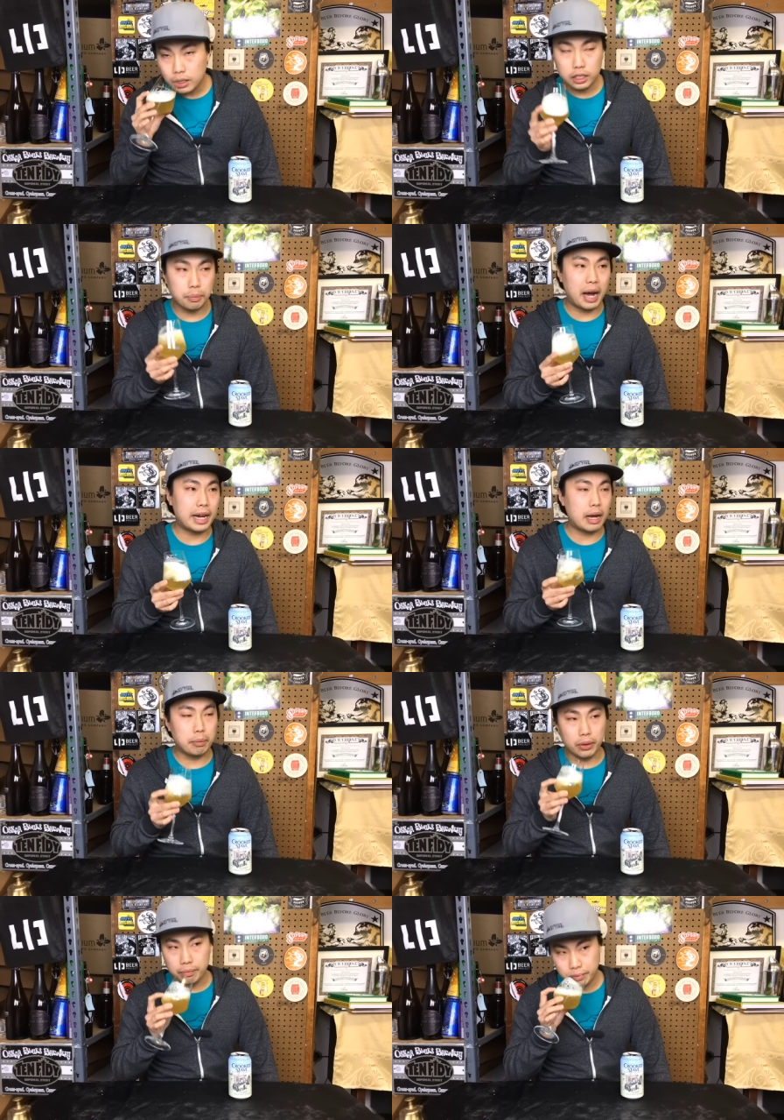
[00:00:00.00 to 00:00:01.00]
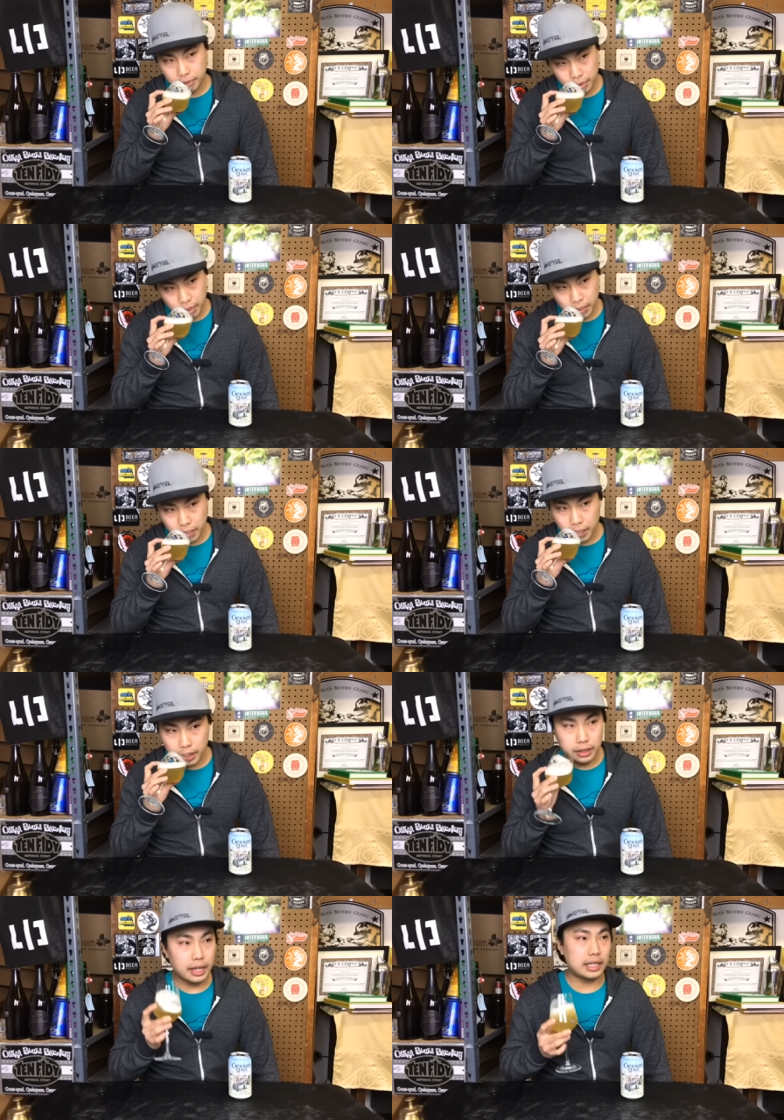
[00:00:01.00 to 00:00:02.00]
it's pineapple,
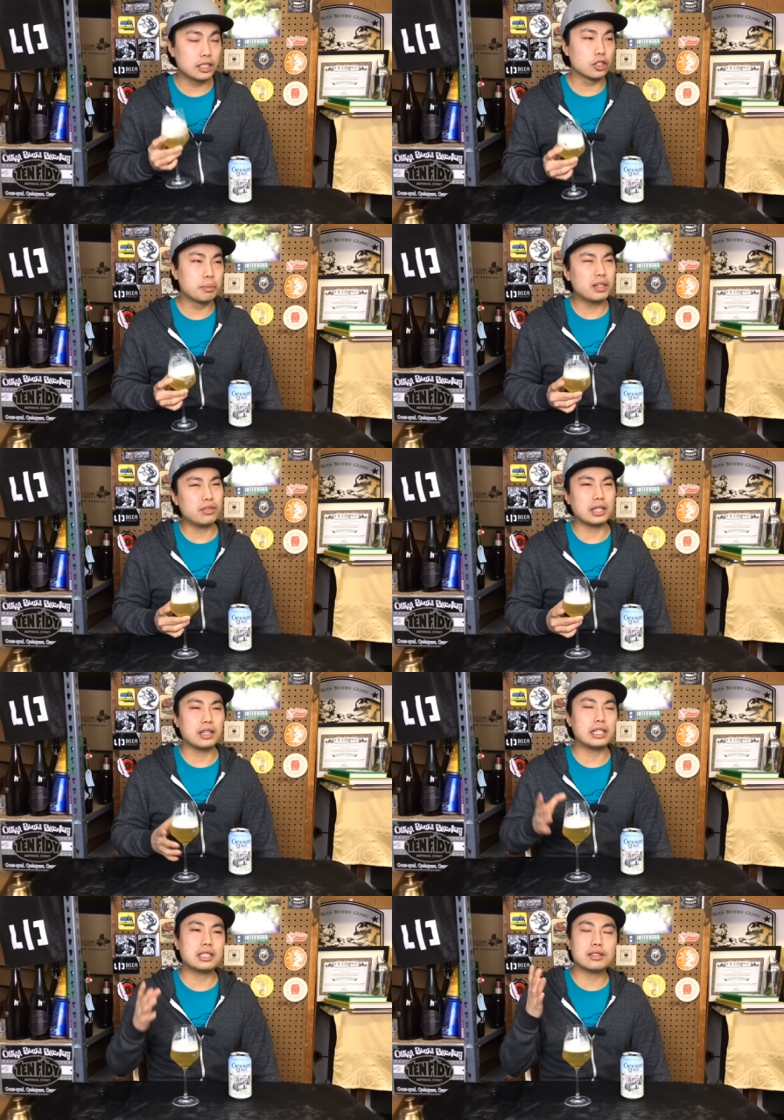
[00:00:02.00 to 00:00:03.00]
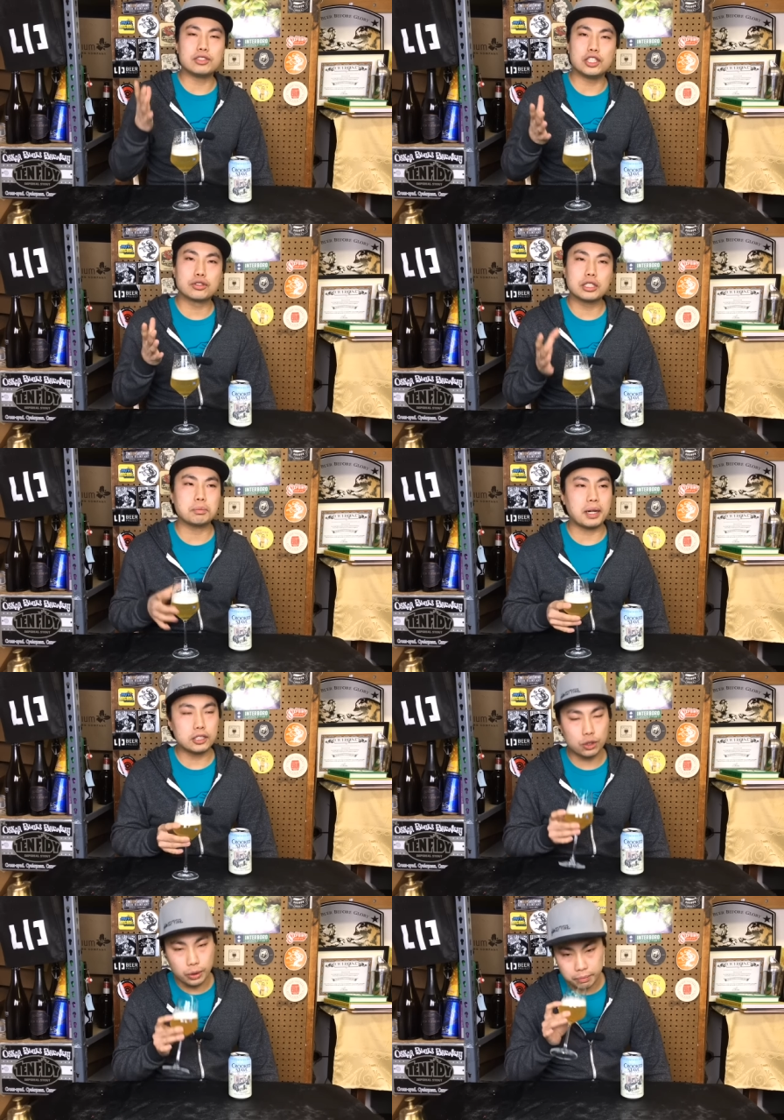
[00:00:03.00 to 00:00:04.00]
it has a little bit of like light kind of gingery spice
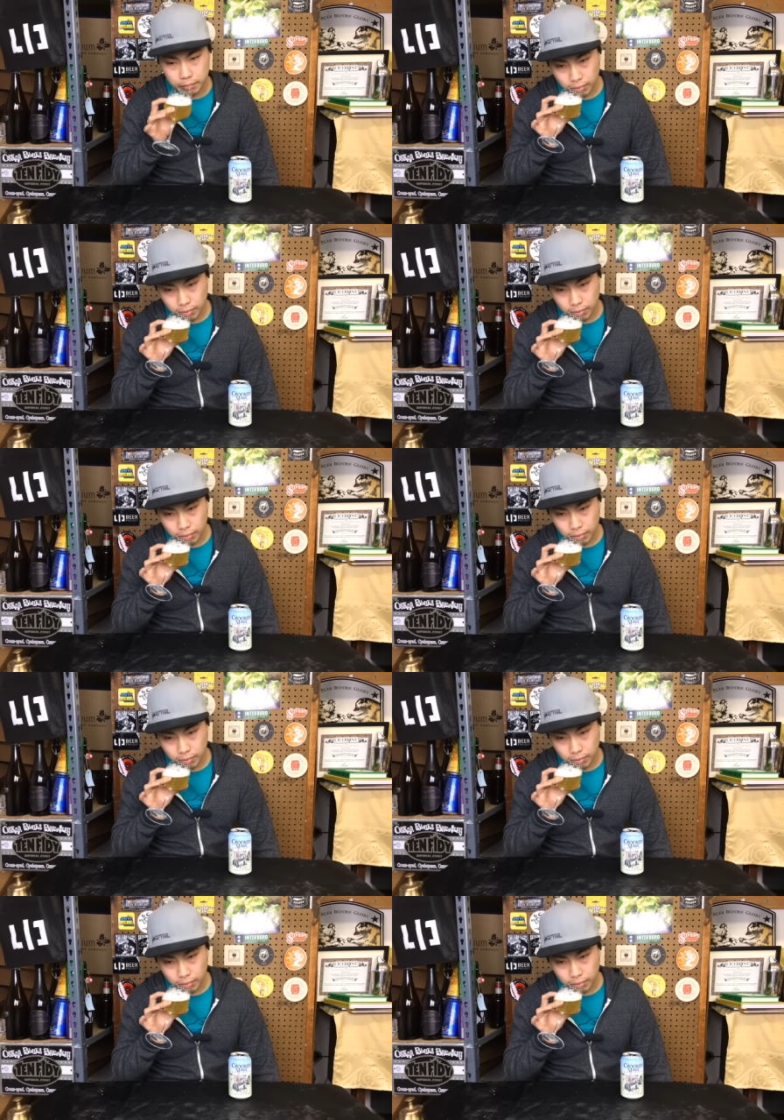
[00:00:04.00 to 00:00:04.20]
to it.